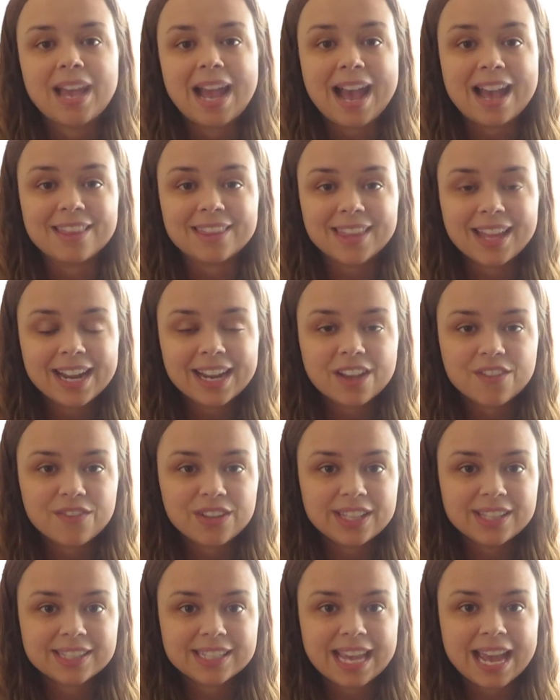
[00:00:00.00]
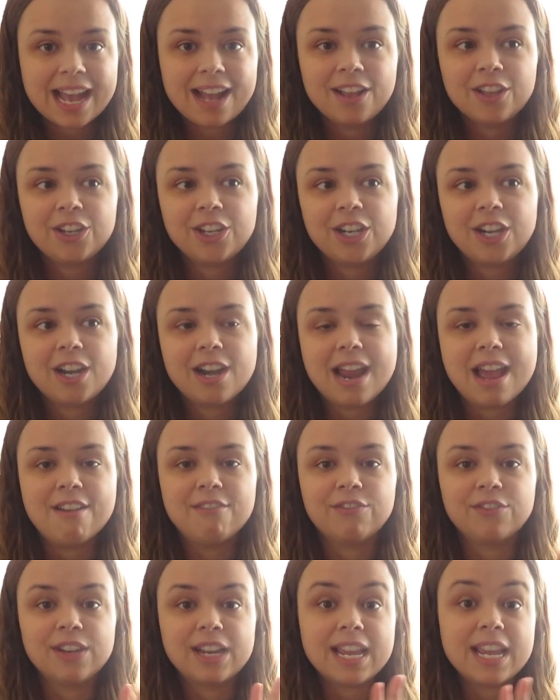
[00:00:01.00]
athletic events calendar,
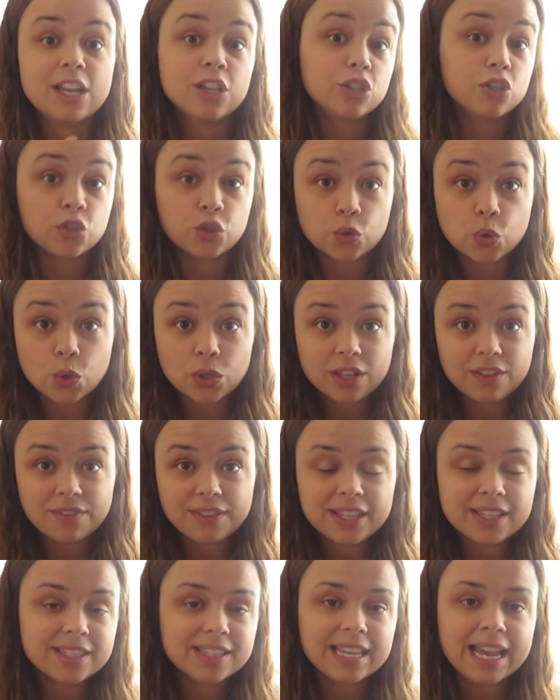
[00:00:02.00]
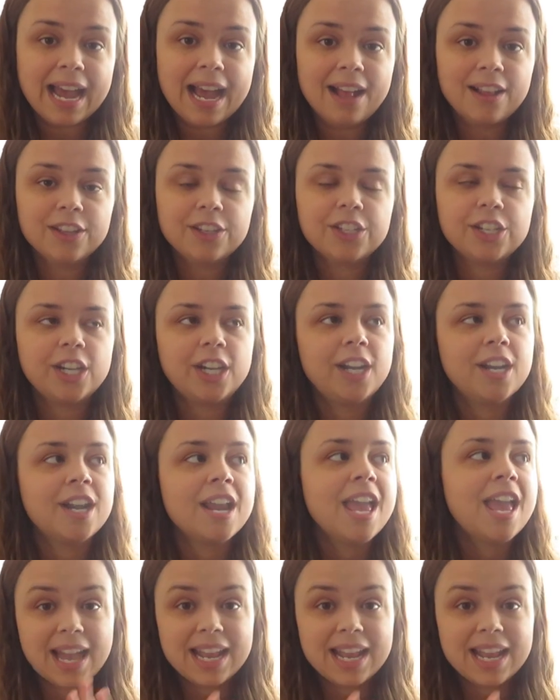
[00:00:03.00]
every school events calendar,